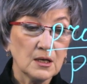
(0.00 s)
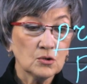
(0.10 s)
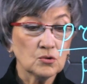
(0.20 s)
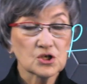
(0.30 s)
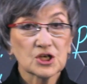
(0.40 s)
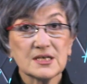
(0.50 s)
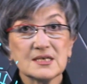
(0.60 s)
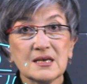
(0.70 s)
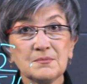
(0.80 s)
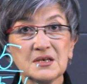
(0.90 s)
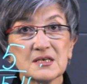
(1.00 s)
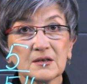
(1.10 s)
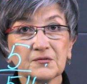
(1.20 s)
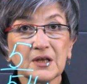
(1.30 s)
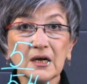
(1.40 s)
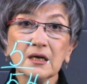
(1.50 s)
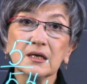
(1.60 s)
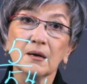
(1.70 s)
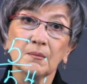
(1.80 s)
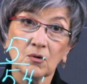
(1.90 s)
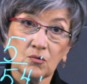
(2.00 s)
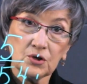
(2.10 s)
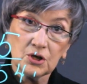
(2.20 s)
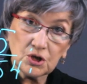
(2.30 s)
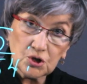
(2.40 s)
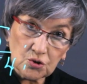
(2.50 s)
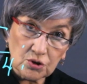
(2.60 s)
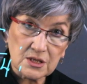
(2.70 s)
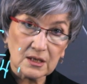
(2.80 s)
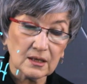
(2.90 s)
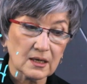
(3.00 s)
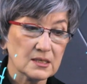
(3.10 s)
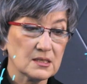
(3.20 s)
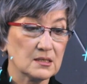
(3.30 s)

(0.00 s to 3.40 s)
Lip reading: But the 6 72nd I can still reduce.